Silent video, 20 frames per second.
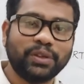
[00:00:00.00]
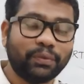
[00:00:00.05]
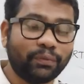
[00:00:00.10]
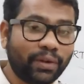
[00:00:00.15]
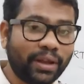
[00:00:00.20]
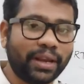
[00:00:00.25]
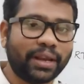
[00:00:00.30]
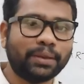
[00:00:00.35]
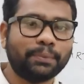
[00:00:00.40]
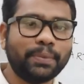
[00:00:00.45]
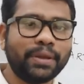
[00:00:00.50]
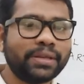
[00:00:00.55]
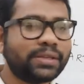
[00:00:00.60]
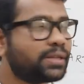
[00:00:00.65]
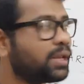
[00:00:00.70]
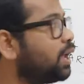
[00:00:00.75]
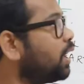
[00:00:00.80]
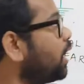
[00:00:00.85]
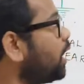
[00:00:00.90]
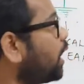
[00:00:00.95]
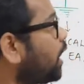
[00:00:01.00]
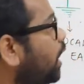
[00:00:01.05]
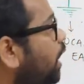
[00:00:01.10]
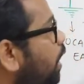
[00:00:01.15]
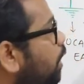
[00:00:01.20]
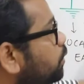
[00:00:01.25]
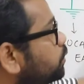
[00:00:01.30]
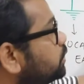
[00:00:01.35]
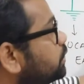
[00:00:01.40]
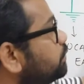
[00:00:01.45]
Wiring means
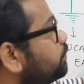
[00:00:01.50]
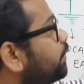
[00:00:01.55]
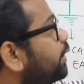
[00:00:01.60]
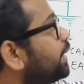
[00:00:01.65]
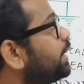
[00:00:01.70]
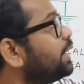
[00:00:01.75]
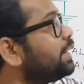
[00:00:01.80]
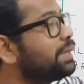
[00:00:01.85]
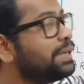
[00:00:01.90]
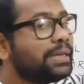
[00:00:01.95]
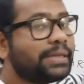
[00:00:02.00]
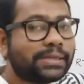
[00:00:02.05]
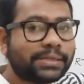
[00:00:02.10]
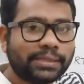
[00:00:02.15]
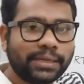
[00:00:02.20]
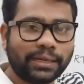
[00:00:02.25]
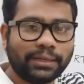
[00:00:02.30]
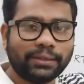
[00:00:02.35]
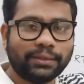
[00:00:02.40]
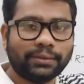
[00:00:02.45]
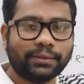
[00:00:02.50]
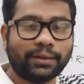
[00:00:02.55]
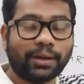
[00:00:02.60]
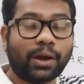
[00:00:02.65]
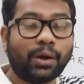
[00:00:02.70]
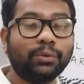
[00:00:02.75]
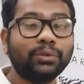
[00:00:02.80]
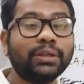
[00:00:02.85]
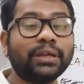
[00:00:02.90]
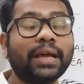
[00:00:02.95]
how the wiring is done,
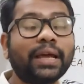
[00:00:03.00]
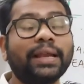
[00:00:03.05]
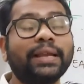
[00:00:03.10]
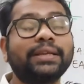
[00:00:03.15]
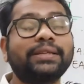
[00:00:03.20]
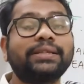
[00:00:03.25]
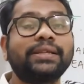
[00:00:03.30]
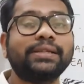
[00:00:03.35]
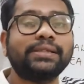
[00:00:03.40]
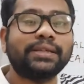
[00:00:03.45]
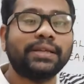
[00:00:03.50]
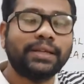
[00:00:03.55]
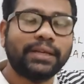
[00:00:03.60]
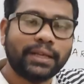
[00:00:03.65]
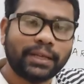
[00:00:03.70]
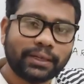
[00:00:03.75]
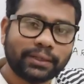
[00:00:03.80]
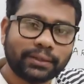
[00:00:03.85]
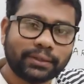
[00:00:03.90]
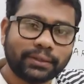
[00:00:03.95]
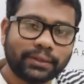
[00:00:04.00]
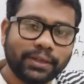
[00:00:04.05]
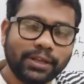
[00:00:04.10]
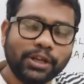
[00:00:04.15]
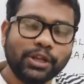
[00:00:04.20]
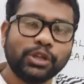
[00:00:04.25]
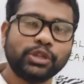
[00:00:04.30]
how the connections are done.